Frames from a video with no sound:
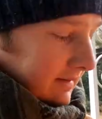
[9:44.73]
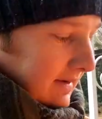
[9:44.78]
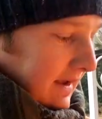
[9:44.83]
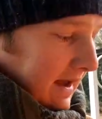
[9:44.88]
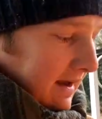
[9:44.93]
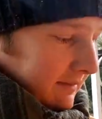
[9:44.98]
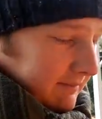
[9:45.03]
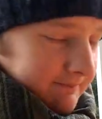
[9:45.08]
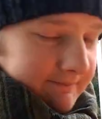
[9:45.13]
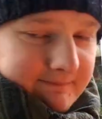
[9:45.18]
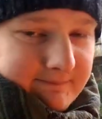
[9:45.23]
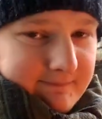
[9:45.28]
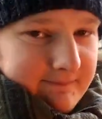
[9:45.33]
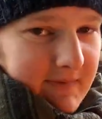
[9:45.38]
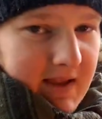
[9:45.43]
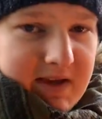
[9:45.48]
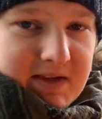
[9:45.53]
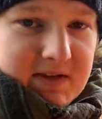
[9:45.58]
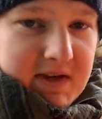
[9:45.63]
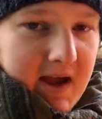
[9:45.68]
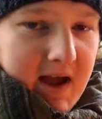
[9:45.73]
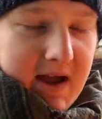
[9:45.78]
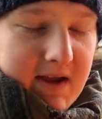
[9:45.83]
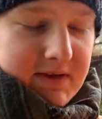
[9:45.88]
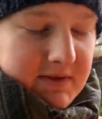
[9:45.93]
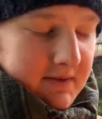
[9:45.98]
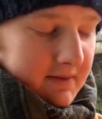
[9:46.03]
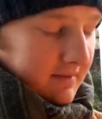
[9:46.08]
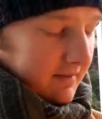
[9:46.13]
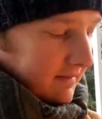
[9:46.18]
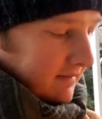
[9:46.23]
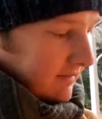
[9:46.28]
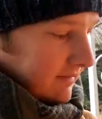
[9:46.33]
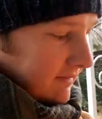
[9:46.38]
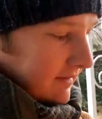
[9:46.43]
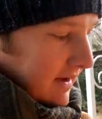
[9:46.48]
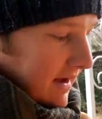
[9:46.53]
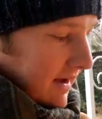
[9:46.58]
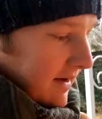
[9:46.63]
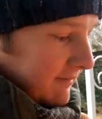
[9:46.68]
Yeah, thanks guys,
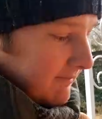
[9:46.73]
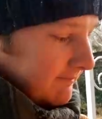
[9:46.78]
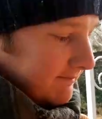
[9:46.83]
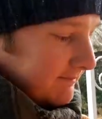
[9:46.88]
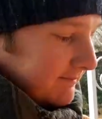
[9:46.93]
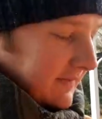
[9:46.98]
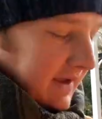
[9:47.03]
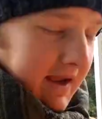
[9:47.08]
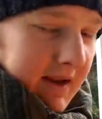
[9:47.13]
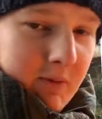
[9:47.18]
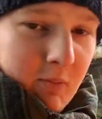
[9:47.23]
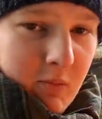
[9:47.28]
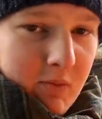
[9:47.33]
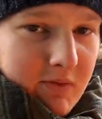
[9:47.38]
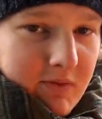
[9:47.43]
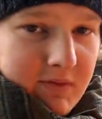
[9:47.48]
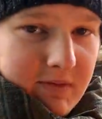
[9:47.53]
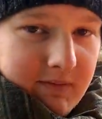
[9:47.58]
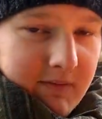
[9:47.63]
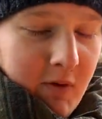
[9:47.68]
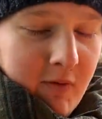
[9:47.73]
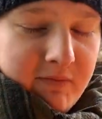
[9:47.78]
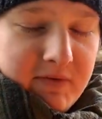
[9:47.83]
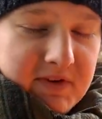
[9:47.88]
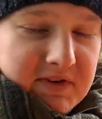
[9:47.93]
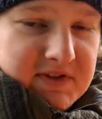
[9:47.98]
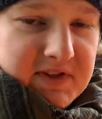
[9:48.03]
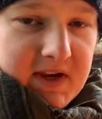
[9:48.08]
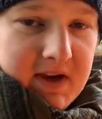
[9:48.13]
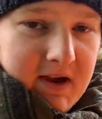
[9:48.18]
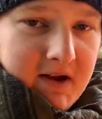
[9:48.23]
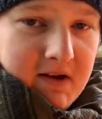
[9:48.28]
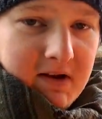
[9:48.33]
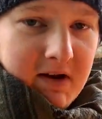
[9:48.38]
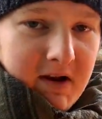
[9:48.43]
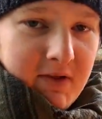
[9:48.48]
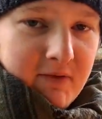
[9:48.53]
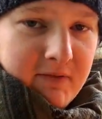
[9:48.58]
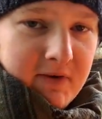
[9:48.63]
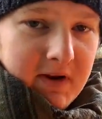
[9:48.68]
and we'll hopefully see you on
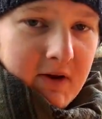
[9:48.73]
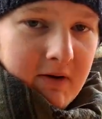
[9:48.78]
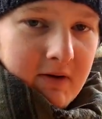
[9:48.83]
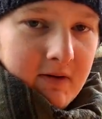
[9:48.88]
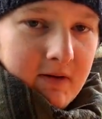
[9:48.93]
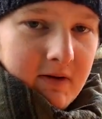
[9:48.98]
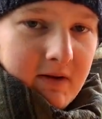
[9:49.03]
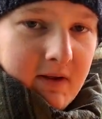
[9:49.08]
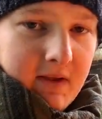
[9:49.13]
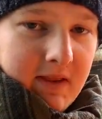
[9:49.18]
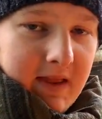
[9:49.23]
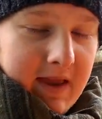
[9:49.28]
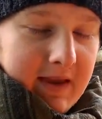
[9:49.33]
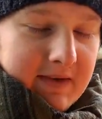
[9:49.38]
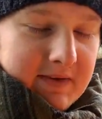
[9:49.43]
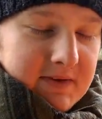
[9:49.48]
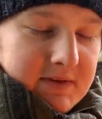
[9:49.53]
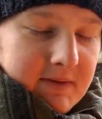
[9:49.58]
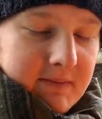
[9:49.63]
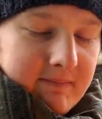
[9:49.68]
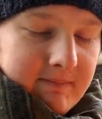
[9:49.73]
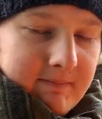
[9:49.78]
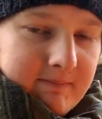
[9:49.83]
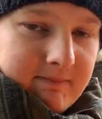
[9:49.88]
another video. Thanks.